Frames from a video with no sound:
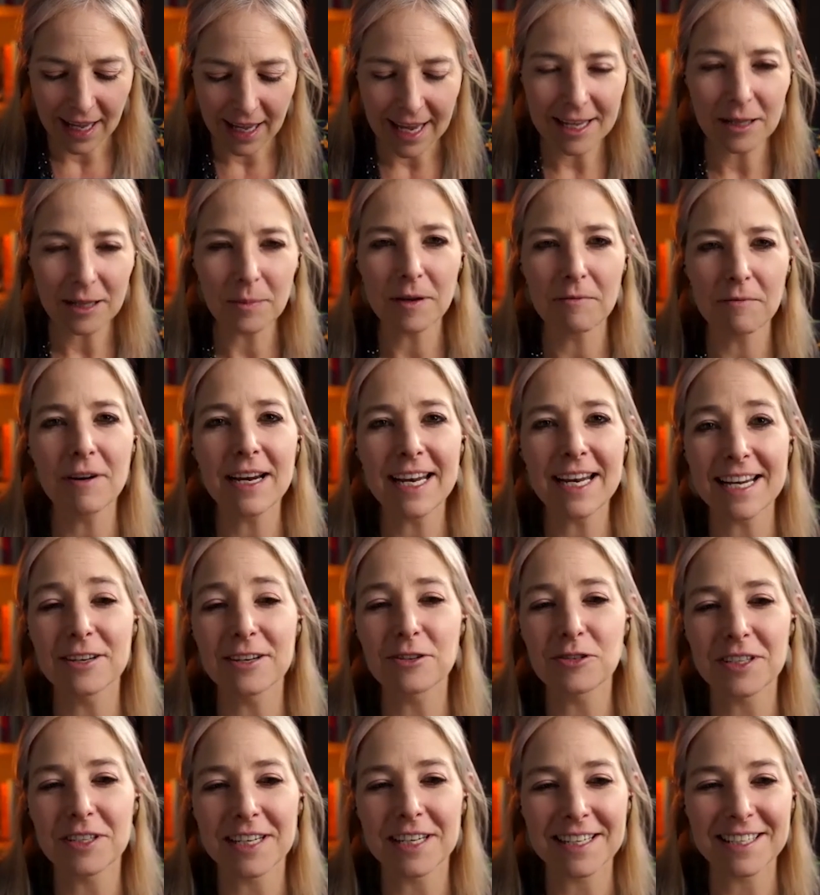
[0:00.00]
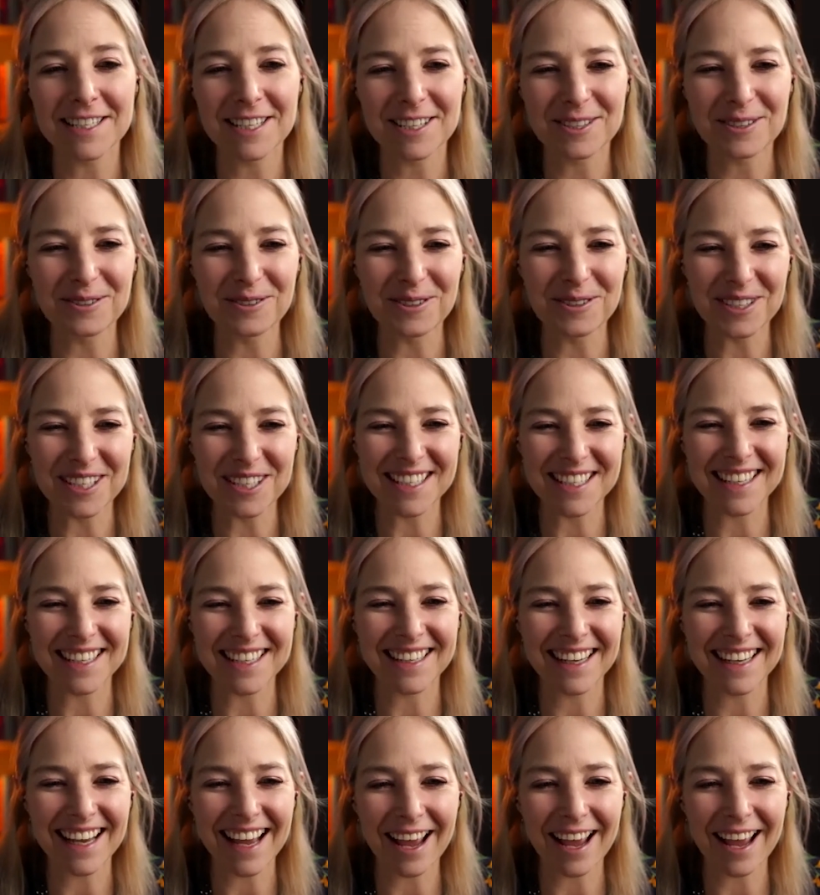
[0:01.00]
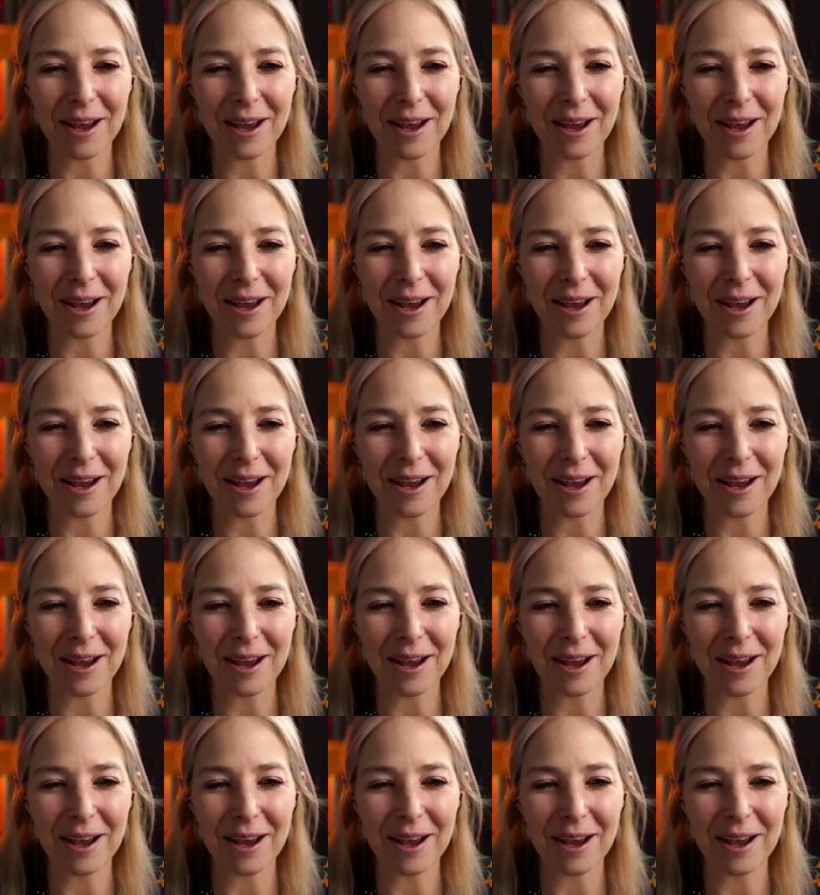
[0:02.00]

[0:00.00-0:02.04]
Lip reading: It'll be really interesting to talk to